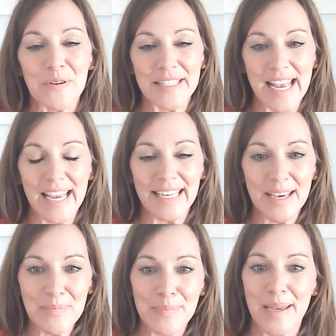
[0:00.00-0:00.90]
We're
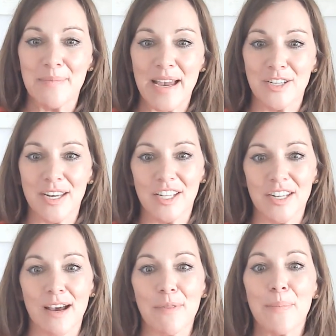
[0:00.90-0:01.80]
saying big
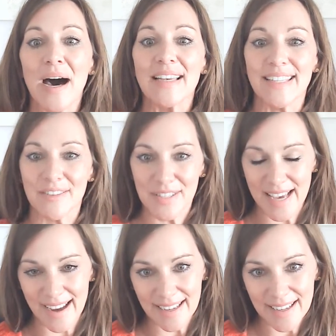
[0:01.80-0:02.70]
imagination on the positive
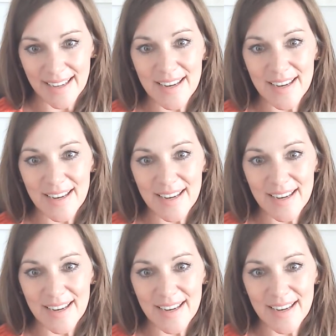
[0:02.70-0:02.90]
side.